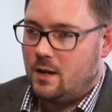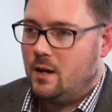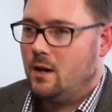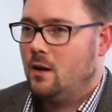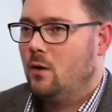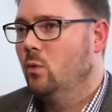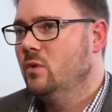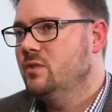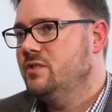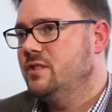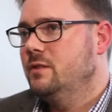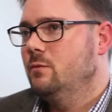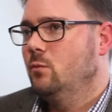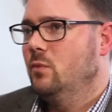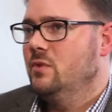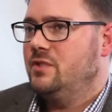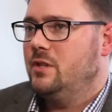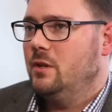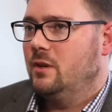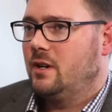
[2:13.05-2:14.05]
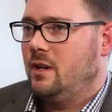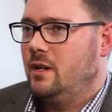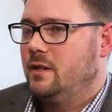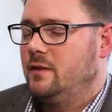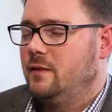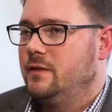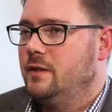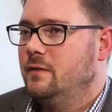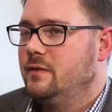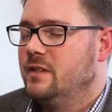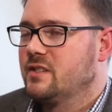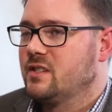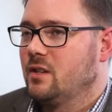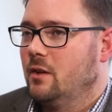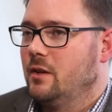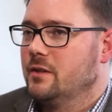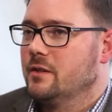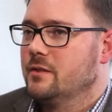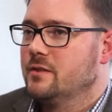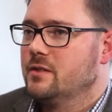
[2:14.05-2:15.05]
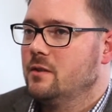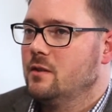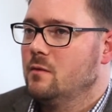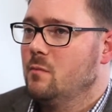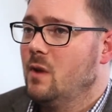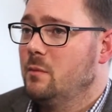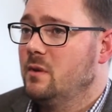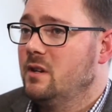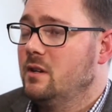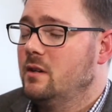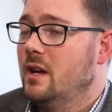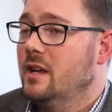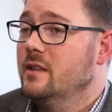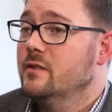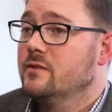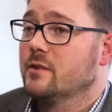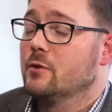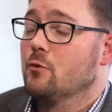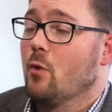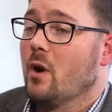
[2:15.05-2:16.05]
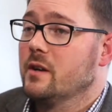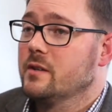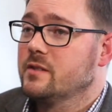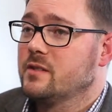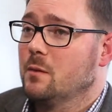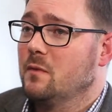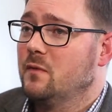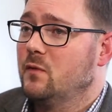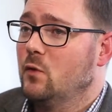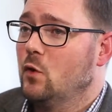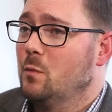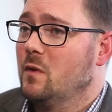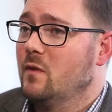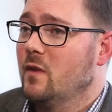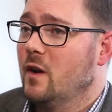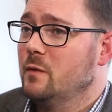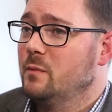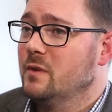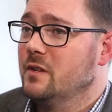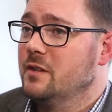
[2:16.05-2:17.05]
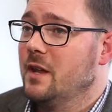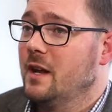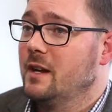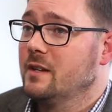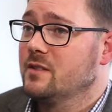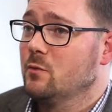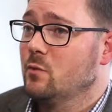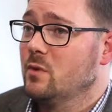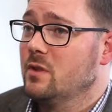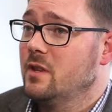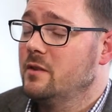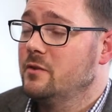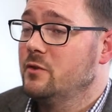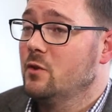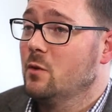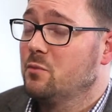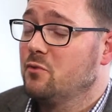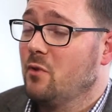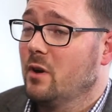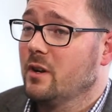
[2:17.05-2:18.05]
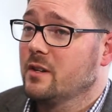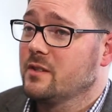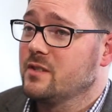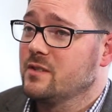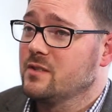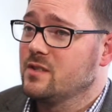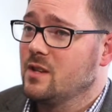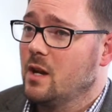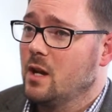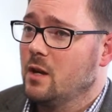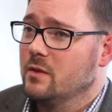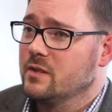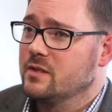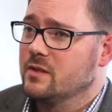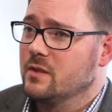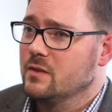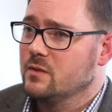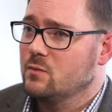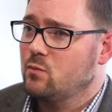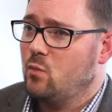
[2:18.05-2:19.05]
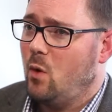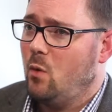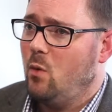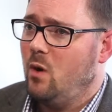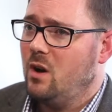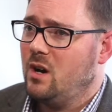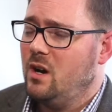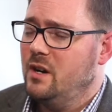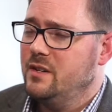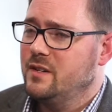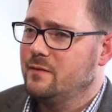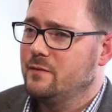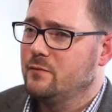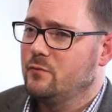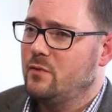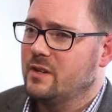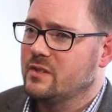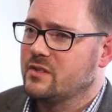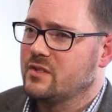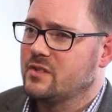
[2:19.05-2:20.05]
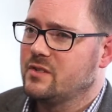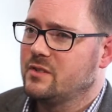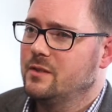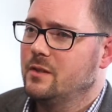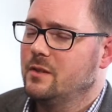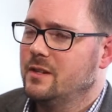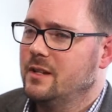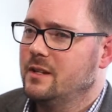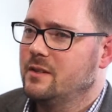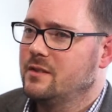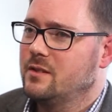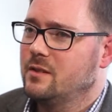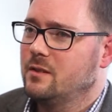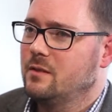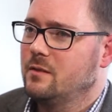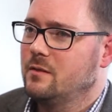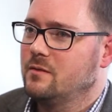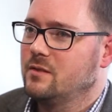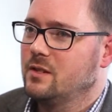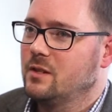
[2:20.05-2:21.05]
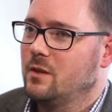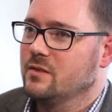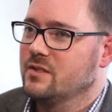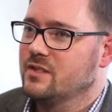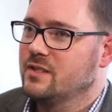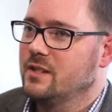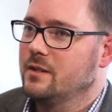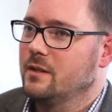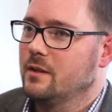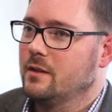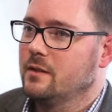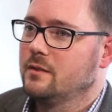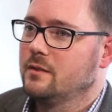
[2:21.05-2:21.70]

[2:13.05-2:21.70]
Once you've decided to maybe integrate some form of open data within your products and services, what kind of risks do you need to consider?